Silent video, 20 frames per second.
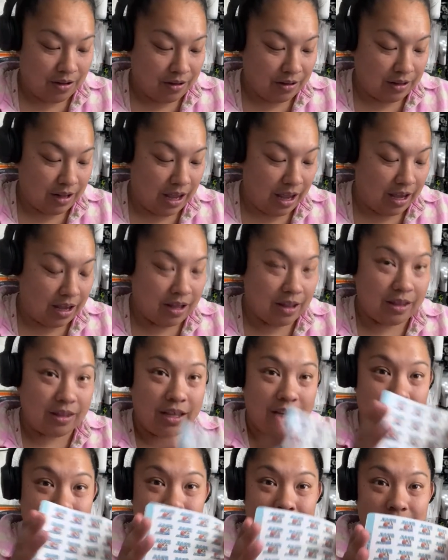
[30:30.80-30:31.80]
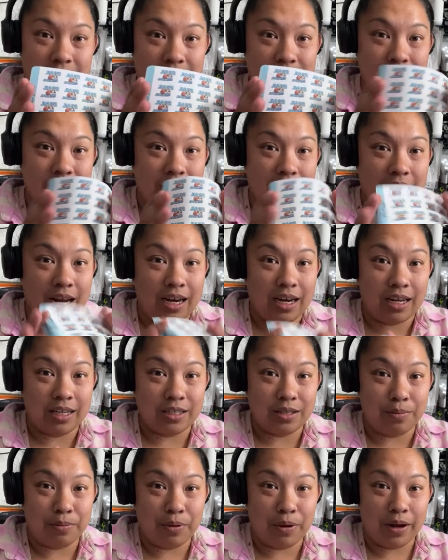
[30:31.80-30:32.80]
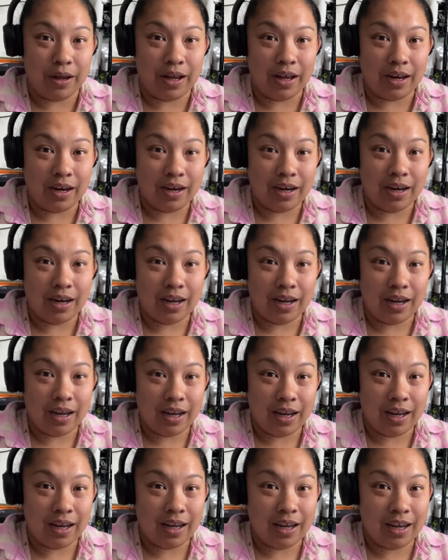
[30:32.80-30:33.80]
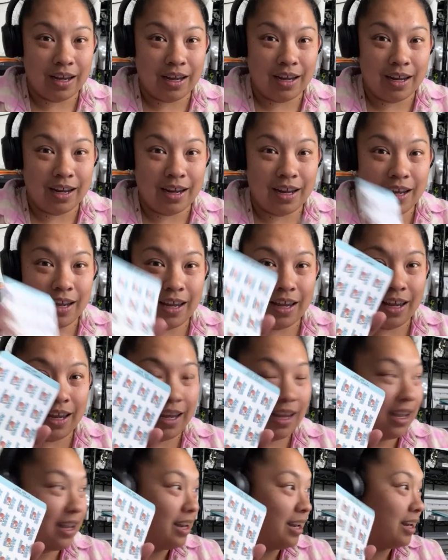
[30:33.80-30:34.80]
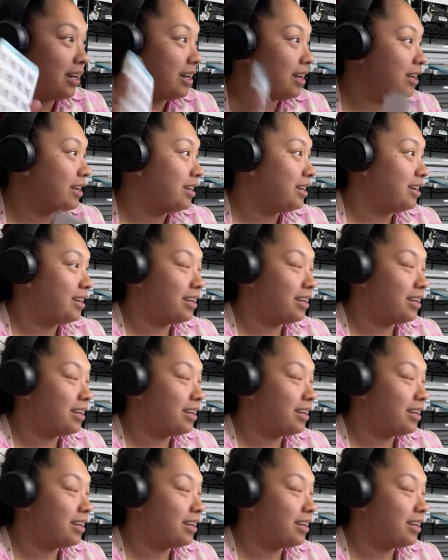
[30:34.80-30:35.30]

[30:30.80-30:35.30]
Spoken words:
like these things that I need to put in